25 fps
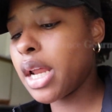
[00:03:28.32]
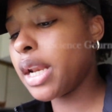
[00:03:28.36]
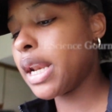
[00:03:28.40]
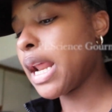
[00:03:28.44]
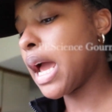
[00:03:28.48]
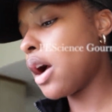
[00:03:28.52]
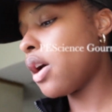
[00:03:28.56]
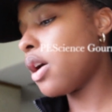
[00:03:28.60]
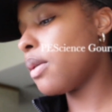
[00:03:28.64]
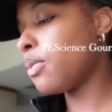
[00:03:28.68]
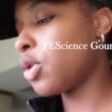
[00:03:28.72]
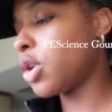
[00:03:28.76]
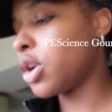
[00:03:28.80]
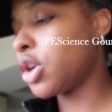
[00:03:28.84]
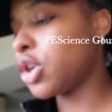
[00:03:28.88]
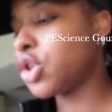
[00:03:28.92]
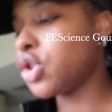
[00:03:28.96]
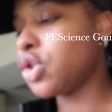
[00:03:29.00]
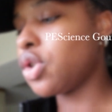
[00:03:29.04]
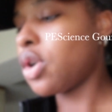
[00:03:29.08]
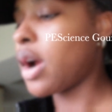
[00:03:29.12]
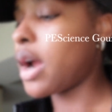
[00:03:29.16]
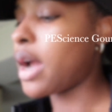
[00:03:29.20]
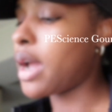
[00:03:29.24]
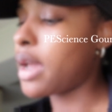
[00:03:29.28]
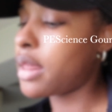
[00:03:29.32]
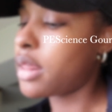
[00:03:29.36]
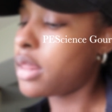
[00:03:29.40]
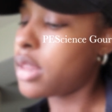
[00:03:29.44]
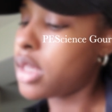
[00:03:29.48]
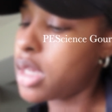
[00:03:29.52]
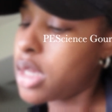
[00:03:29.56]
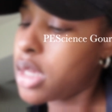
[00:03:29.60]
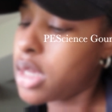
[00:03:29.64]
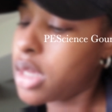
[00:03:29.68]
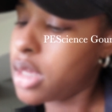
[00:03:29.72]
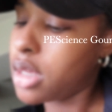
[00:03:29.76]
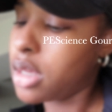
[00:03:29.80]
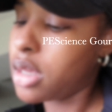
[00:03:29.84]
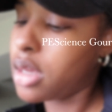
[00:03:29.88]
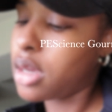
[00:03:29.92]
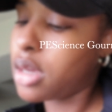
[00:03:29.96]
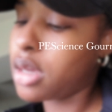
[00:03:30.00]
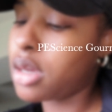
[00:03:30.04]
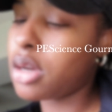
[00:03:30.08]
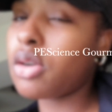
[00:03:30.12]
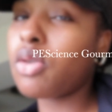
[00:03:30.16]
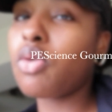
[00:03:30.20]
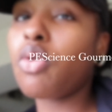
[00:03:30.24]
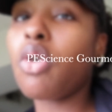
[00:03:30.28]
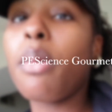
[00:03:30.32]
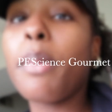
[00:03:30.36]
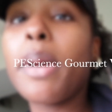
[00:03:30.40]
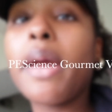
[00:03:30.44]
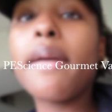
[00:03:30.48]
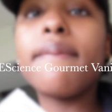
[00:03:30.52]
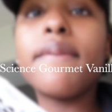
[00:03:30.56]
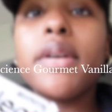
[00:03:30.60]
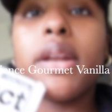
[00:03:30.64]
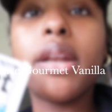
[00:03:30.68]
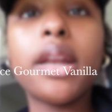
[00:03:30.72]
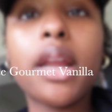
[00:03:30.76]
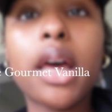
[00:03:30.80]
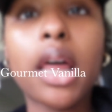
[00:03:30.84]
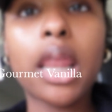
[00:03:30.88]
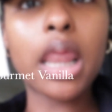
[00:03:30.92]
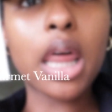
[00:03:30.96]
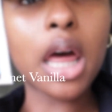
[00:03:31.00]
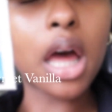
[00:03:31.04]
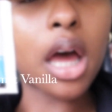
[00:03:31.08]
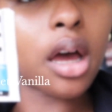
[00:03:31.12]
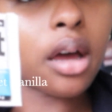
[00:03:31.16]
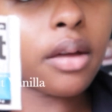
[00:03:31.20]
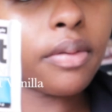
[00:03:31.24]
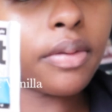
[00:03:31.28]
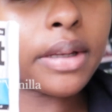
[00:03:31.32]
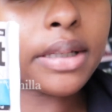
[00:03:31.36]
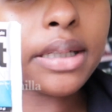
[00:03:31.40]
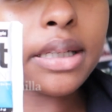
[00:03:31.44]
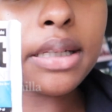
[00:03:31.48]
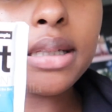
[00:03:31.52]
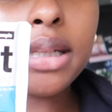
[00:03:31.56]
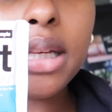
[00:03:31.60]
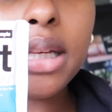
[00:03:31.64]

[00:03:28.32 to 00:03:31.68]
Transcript: now I'm going to try the gourmet vanilla. This is